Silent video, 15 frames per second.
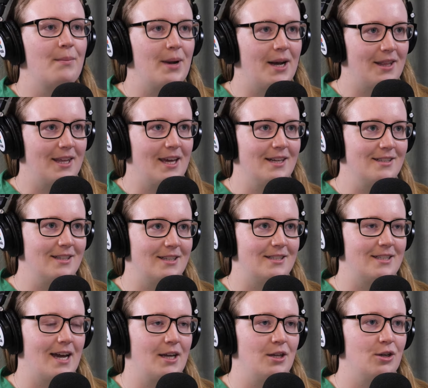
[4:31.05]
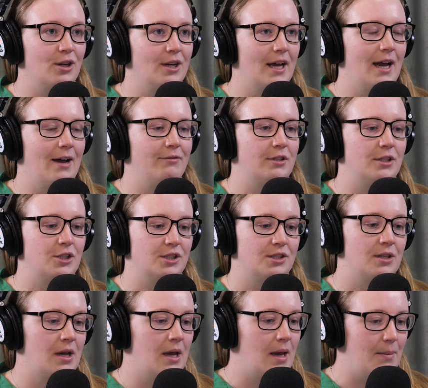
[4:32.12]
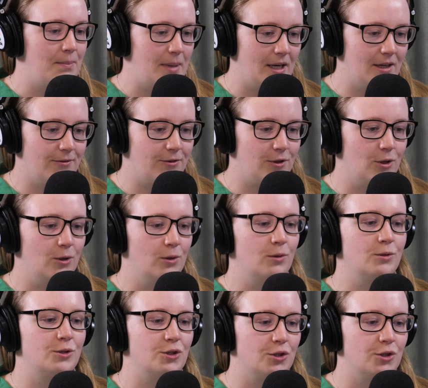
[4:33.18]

But at the end of the day, you're going to have to just pick a few,